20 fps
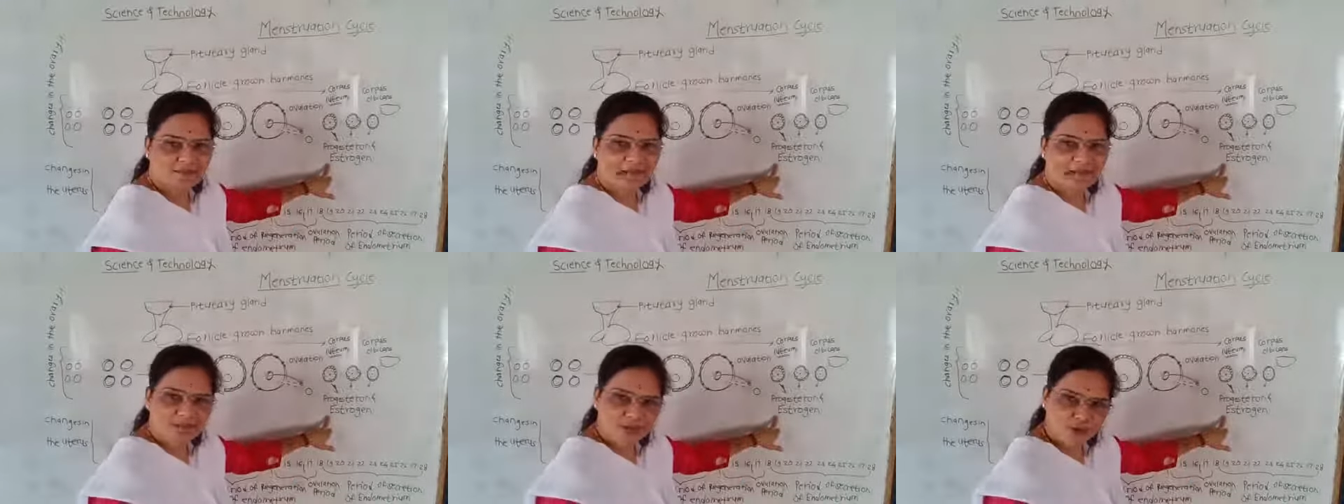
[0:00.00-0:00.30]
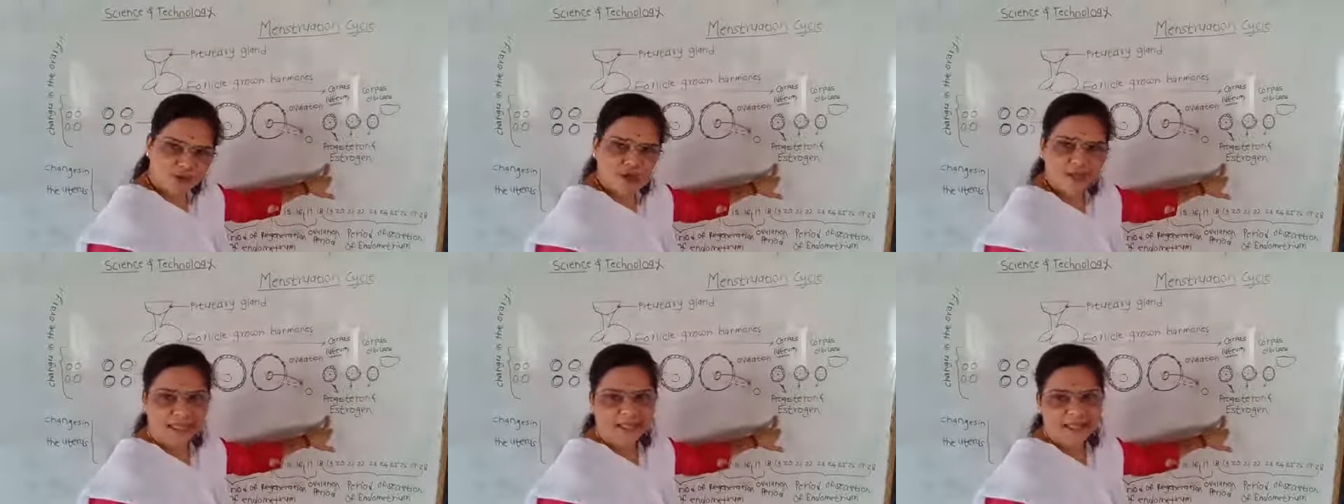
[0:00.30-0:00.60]
Are
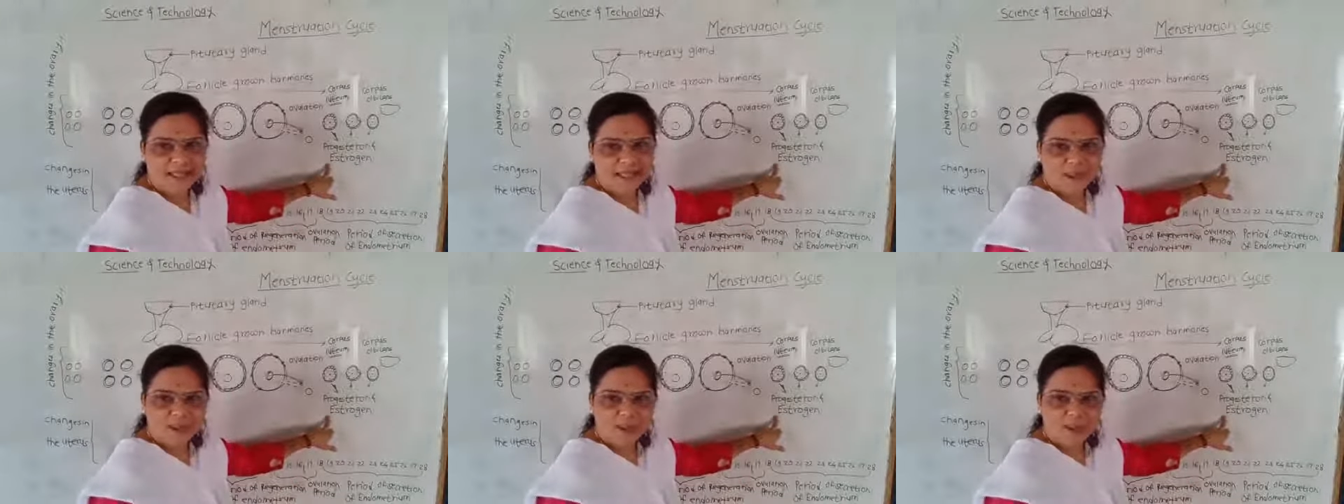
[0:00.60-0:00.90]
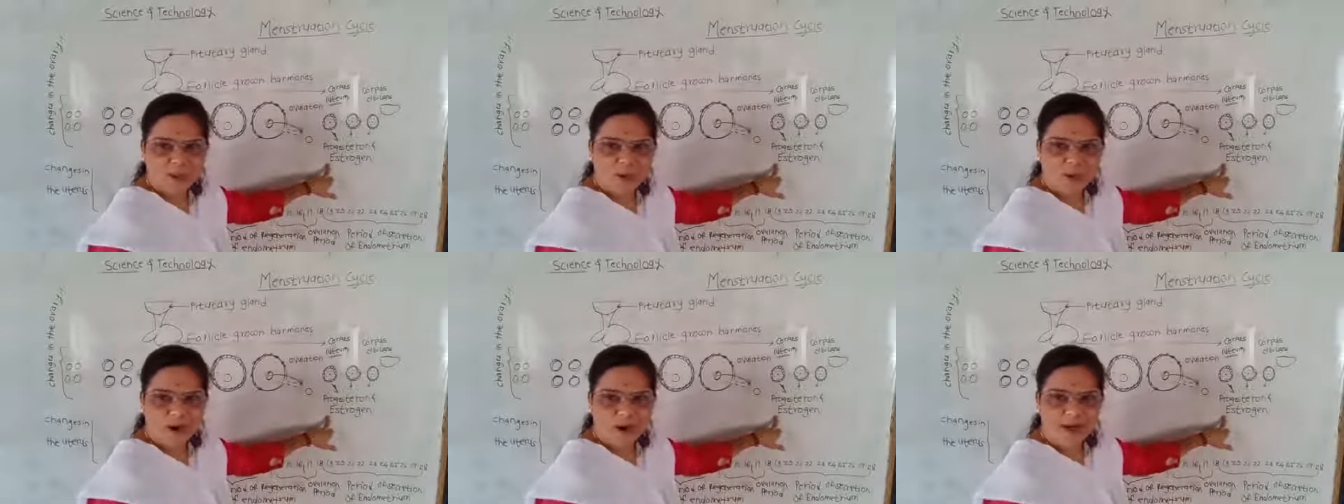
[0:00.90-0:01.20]
you getting
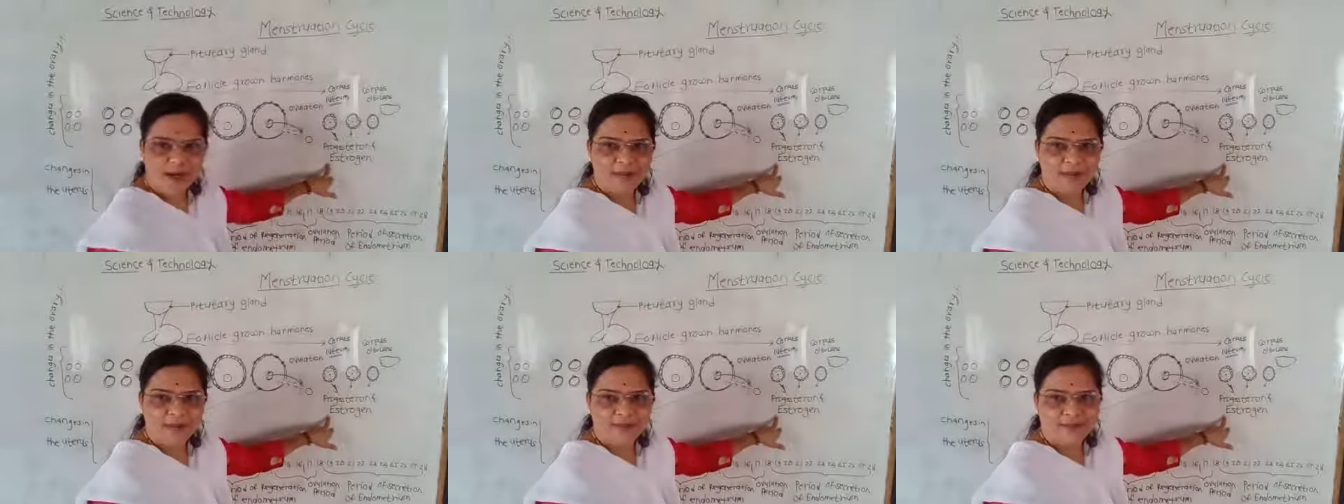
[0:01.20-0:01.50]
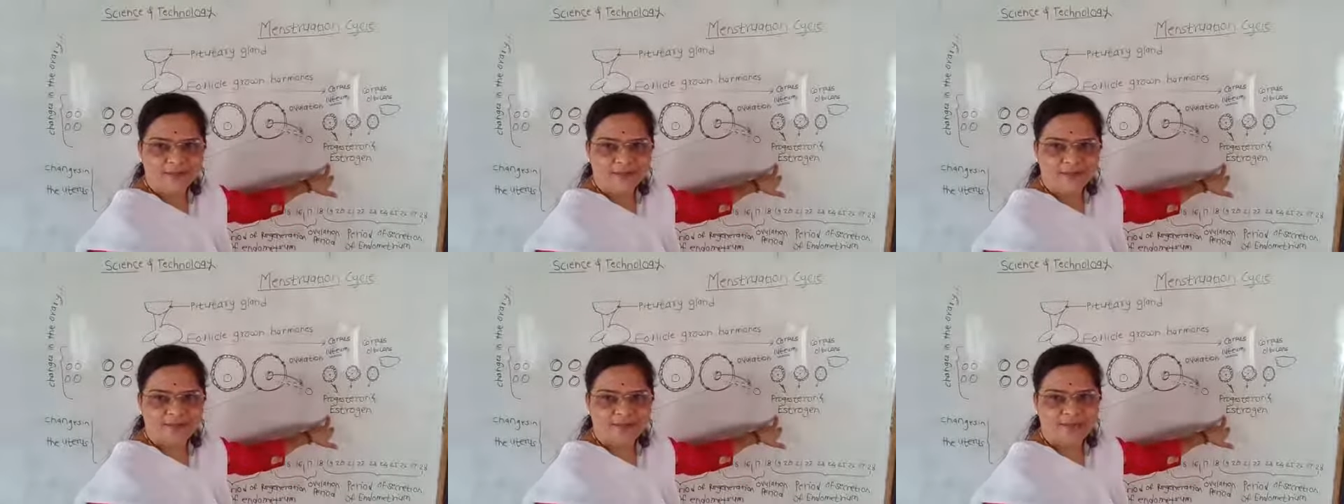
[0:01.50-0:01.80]
my point?
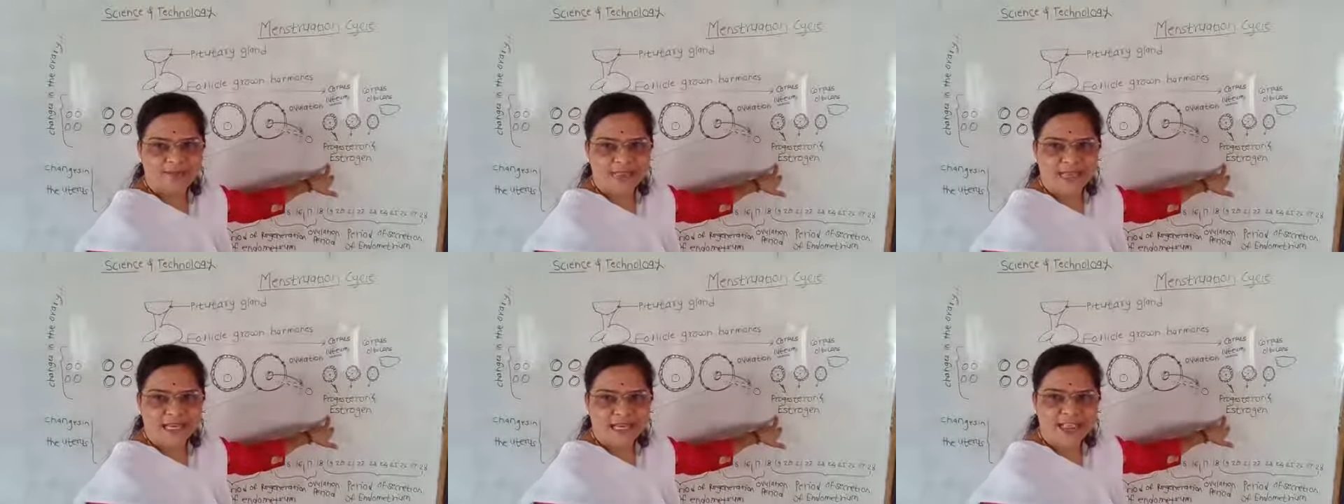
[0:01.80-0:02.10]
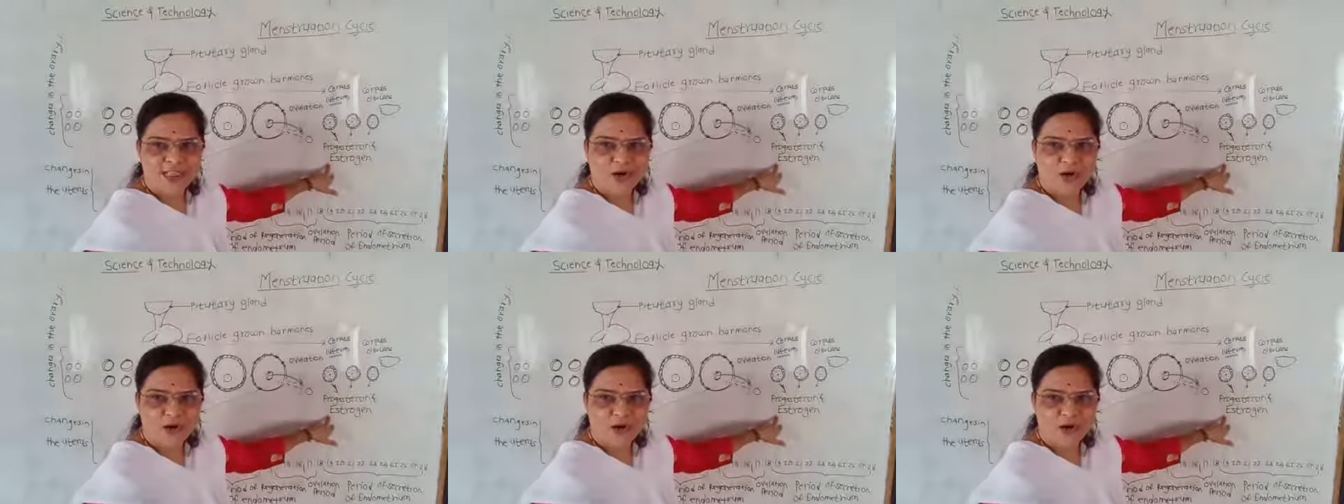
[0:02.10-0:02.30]
Yes